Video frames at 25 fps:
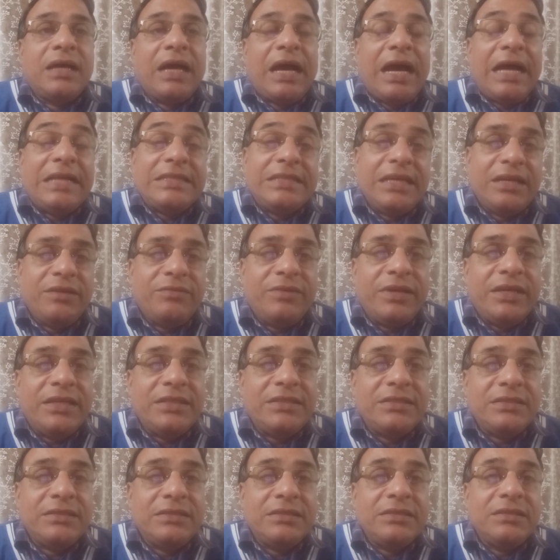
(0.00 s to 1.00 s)

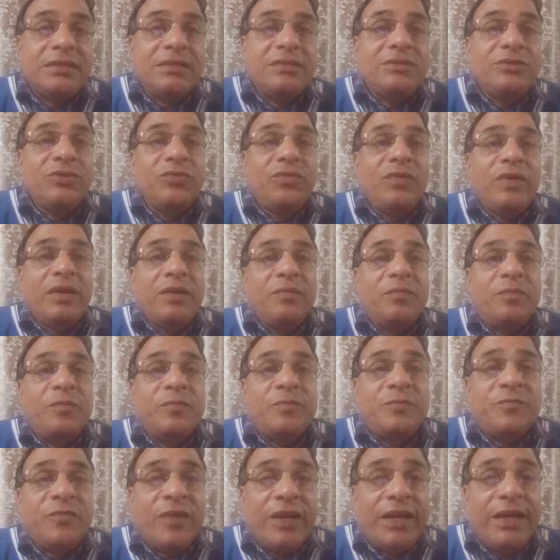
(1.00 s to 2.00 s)
Otherwise, you will
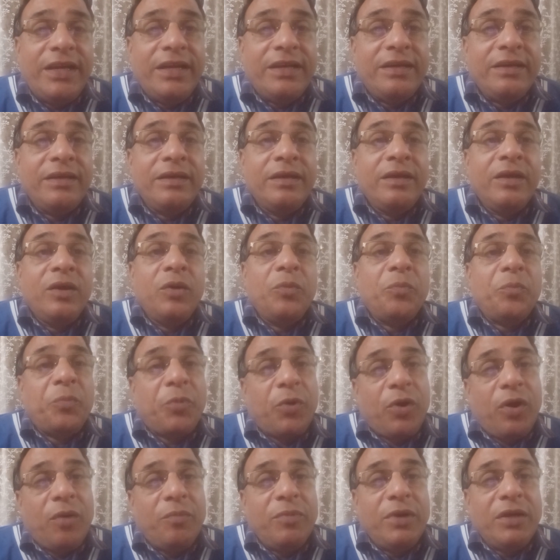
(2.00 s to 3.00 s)
find
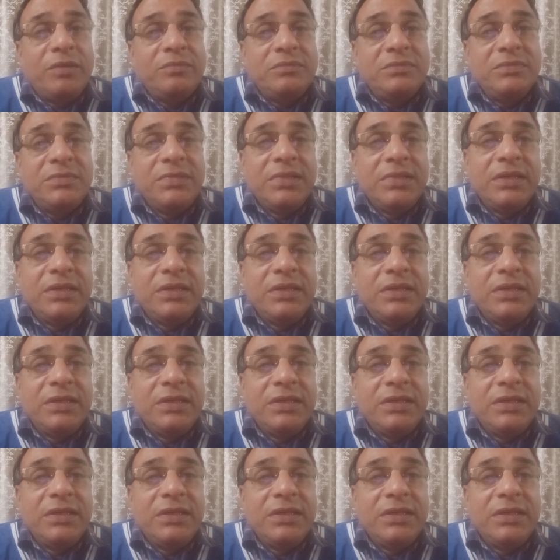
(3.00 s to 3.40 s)
problem